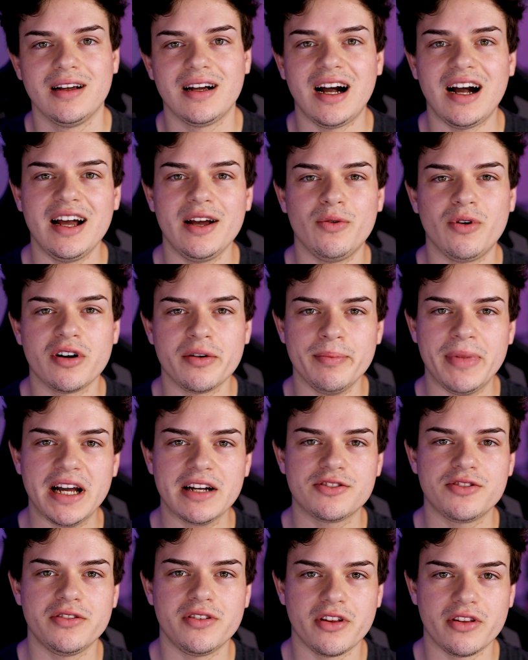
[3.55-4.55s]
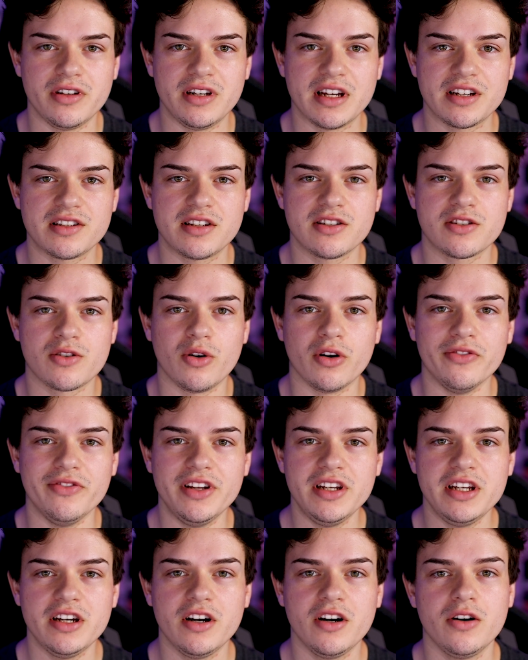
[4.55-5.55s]
Hi, welcome back to another Nexus Corps
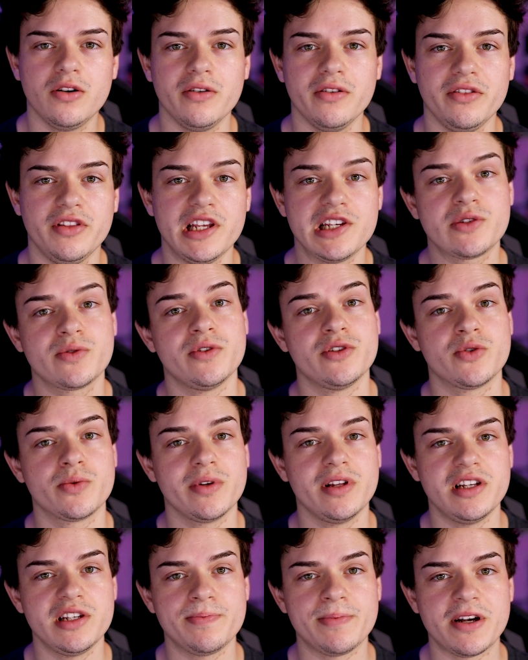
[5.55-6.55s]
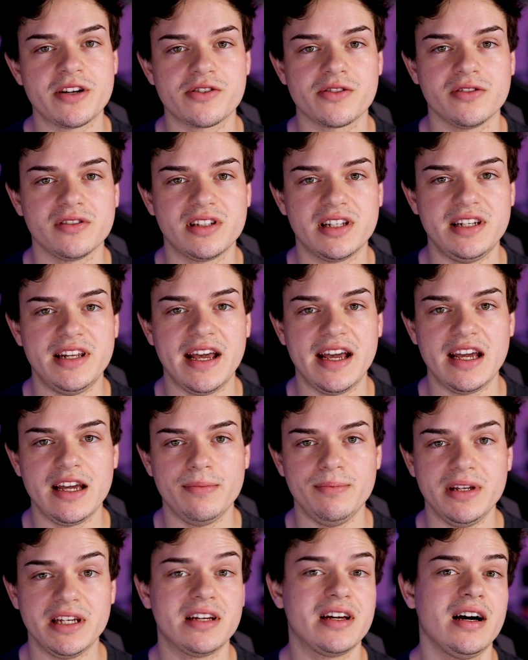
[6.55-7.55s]
video. This one's really special today
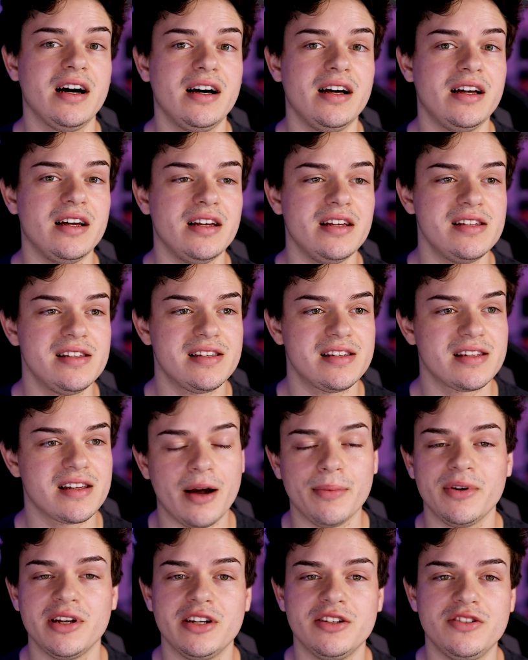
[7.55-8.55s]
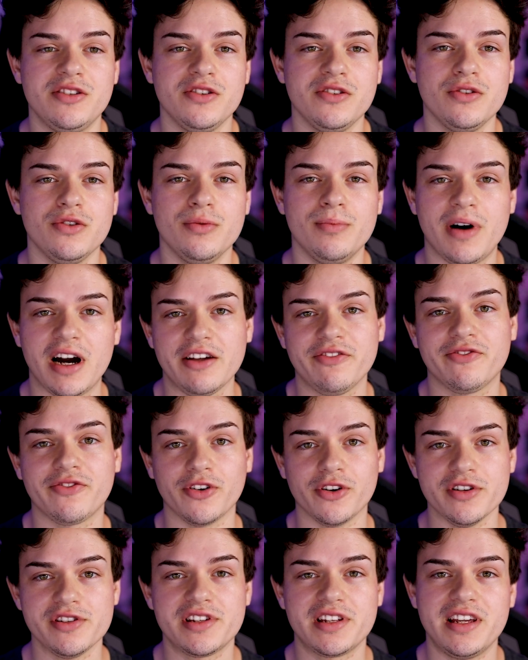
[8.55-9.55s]
because I'm gonna do my
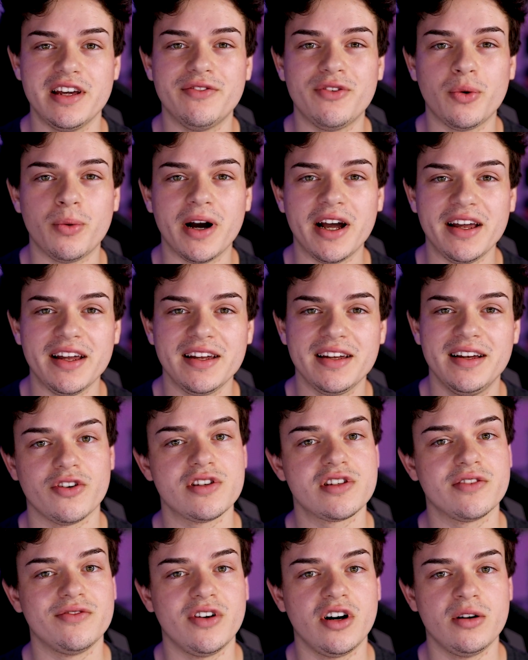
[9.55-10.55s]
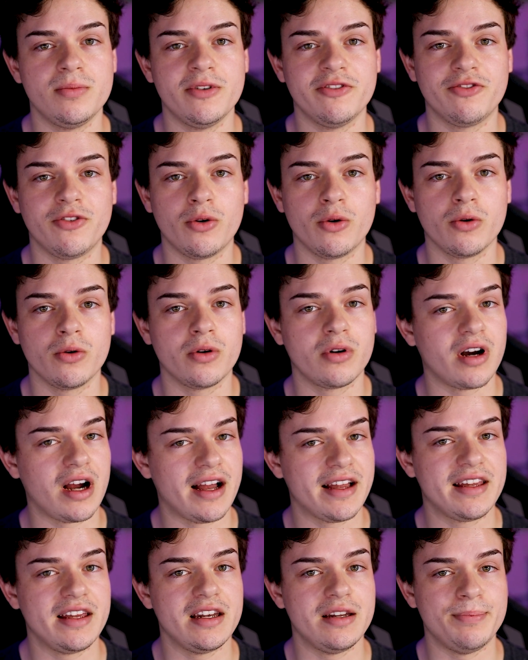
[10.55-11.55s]
first giveaway. First of all, before
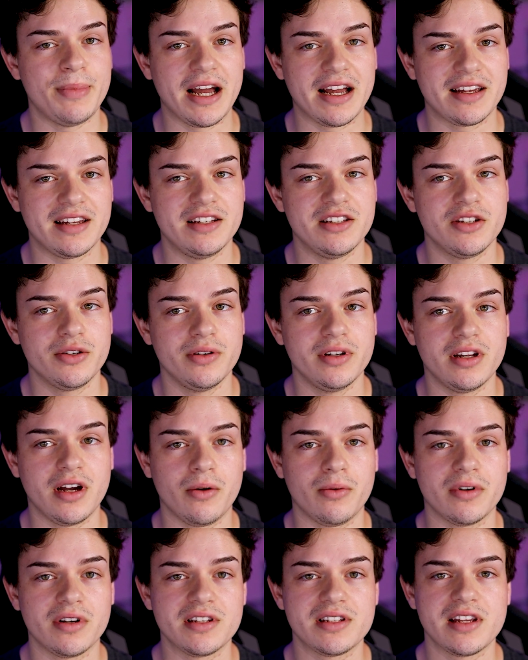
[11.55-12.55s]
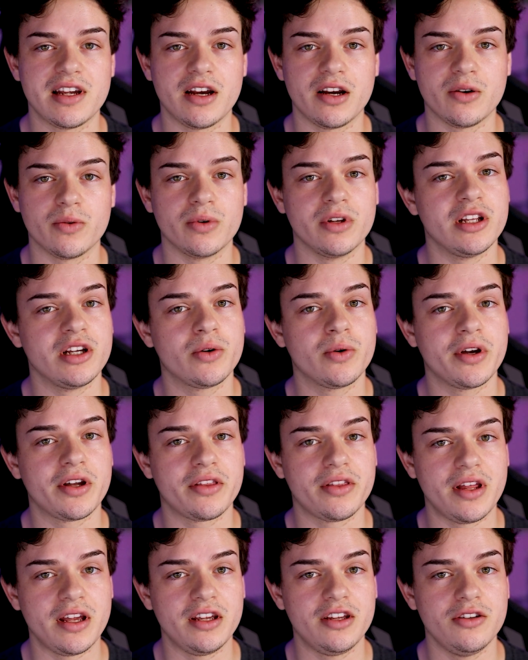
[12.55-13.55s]
I get it back into it, I wanna say a really quick
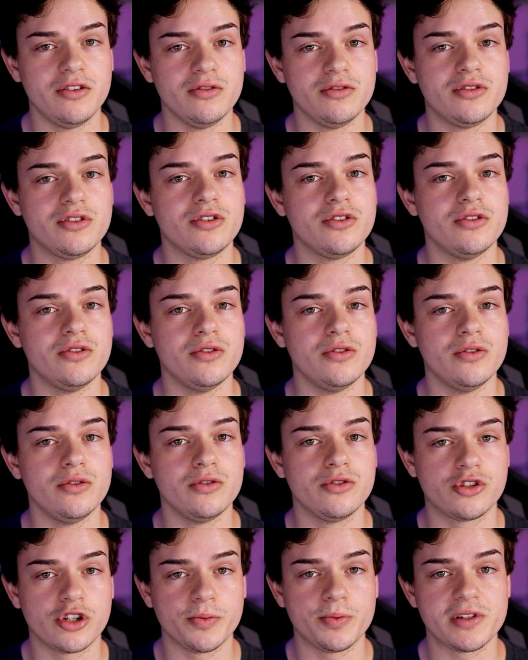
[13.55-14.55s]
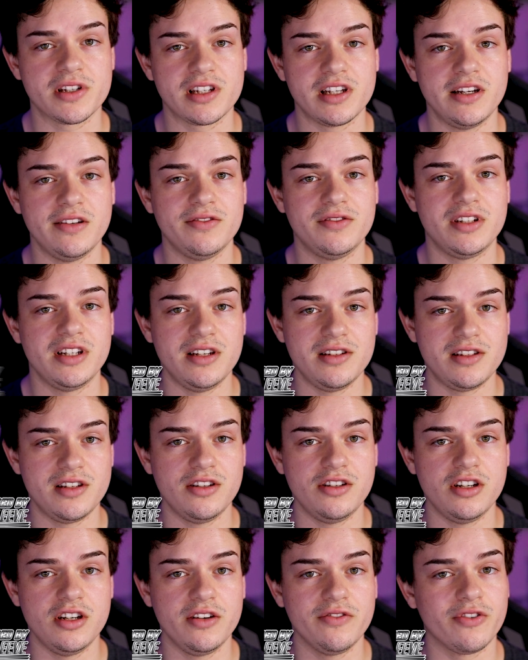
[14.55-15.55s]
thank you to Triple Sleeve
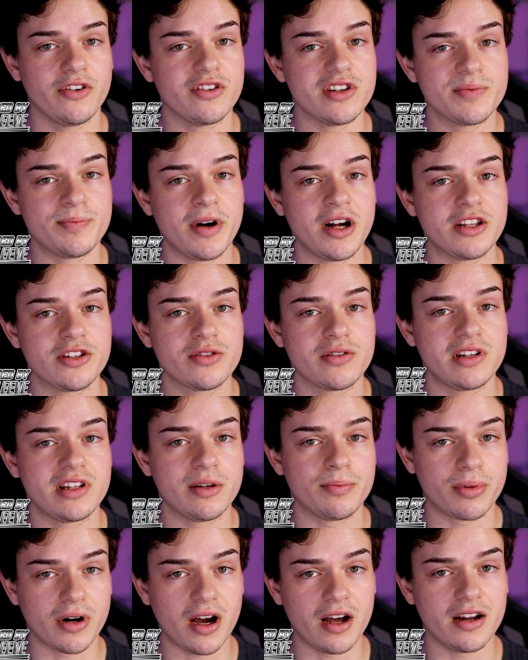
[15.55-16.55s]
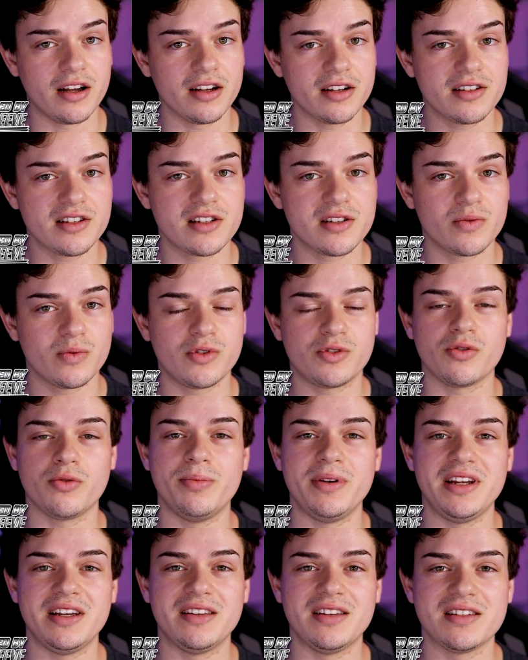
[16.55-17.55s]
TCG for sponsoring the products, which will
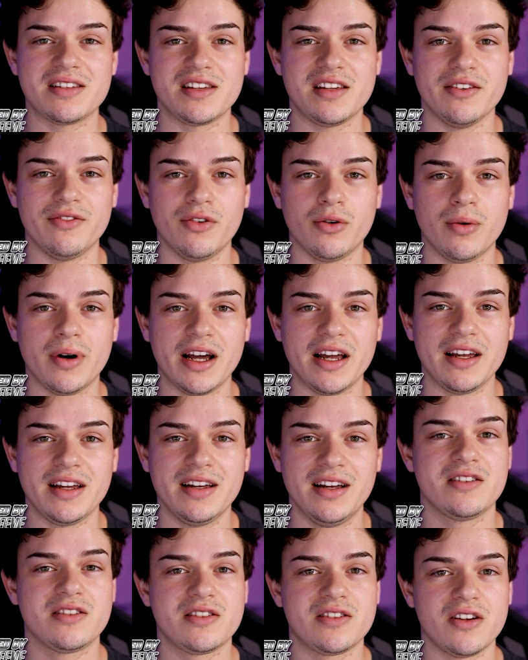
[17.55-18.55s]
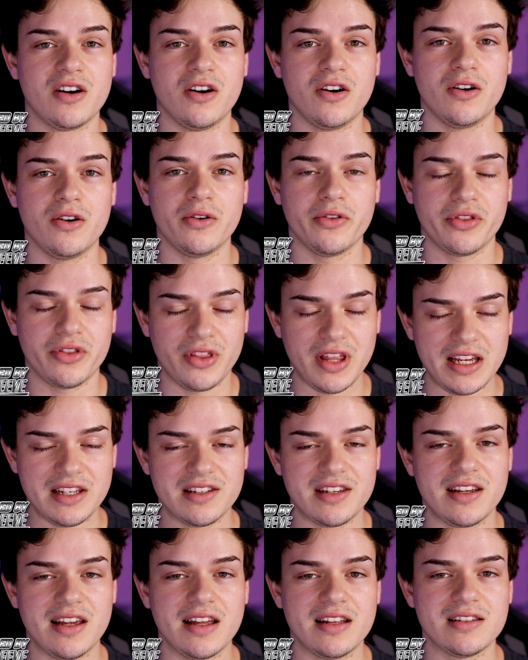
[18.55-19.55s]
be in this giveaway. So
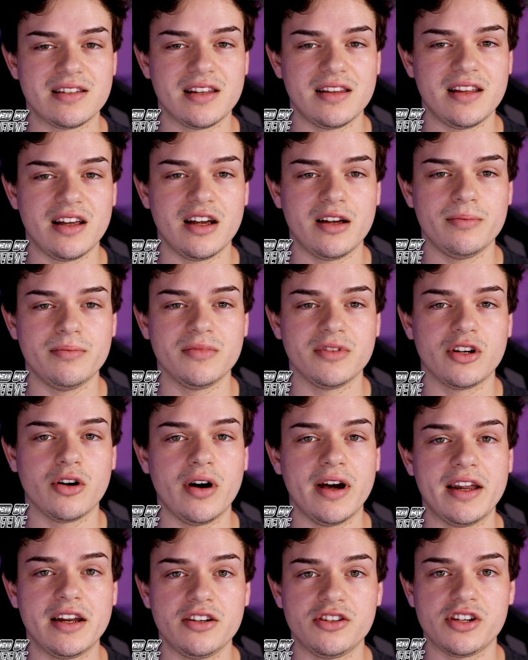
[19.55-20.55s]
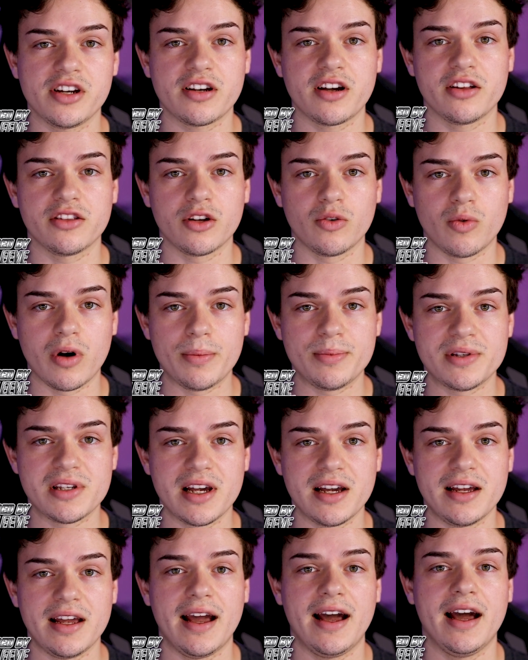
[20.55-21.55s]
thanks again to them. Go ahead and check out their
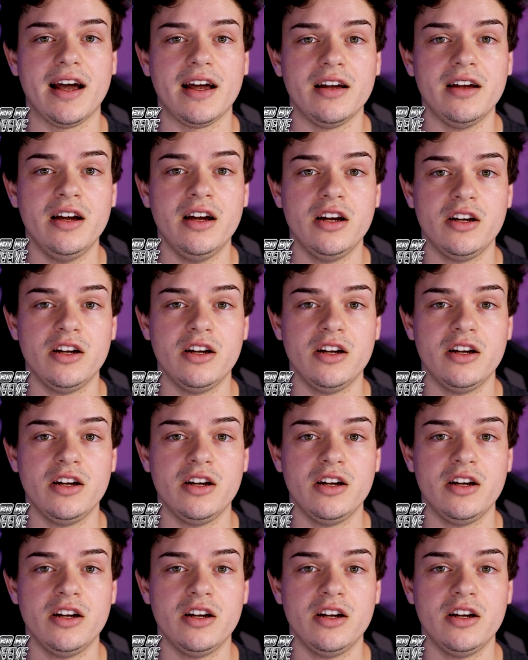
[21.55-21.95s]
website at